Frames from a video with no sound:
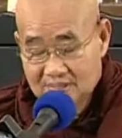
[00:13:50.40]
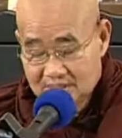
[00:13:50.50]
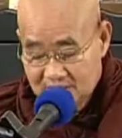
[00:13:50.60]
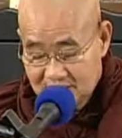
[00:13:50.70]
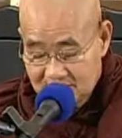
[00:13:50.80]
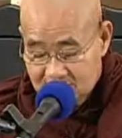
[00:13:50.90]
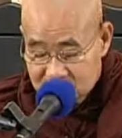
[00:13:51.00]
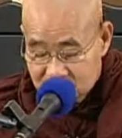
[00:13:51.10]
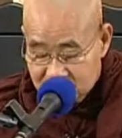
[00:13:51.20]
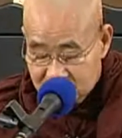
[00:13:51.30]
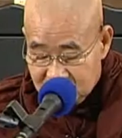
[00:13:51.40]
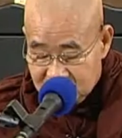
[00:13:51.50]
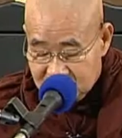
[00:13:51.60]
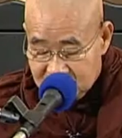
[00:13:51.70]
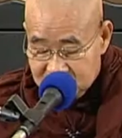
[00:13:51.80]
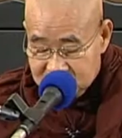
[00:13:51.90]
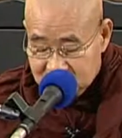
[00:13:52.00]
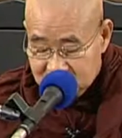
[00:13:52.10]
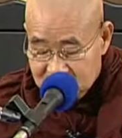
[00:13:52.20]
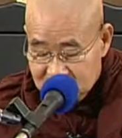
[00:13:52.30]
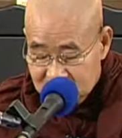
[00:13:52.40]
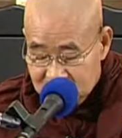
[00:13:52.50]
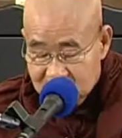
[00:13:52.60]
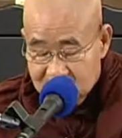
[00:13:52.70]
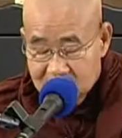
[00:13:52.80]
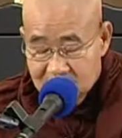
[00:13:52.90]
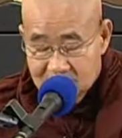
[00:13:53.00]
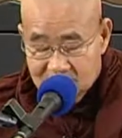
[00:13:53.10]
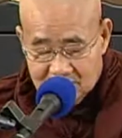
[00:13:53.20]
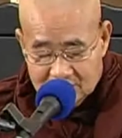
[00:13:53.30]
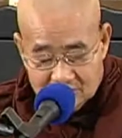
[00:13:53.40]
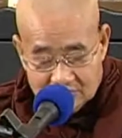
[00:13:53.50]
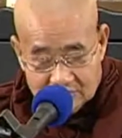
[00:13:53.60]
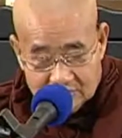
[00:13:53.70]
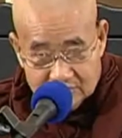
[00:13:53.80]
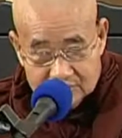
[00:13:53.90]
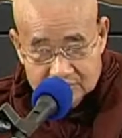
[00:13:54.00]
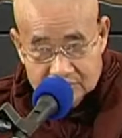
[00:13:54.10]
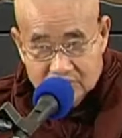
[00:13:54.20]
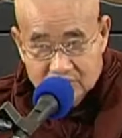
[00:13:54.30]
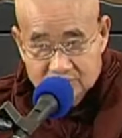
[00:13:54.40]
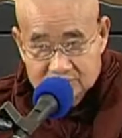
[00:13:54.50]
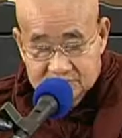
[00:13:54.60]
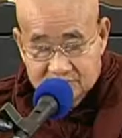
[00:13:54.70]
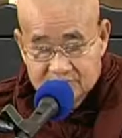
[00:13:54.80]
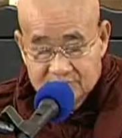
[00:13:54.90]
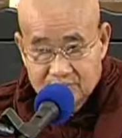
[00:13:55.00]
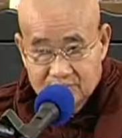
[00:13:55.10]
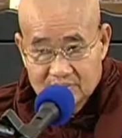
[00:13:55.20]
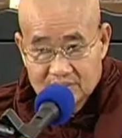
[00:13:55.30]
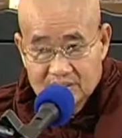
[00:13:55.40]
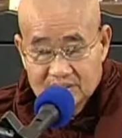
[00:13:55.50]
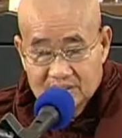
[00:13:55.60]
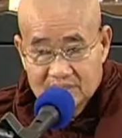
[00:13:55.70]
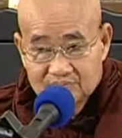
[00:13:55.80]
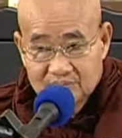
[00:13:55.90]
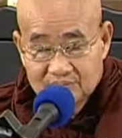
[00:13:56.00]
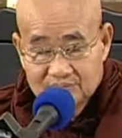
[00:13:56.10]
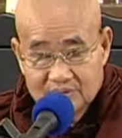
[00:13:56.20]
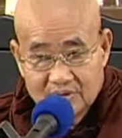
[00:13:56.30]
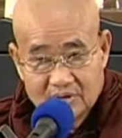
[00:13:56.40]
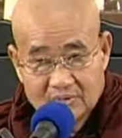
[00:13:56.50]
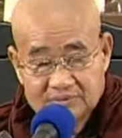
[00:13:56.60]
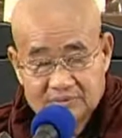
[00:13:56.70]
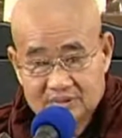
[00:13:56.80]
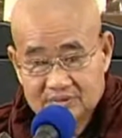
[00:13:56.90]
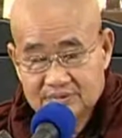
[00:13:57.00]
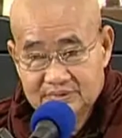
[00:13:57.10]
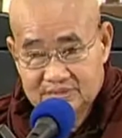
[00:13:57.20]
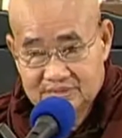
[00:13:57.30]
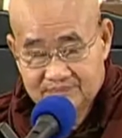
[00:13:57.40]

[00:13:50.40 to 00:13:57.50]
In this way, he decides and he closely observes one type of object only.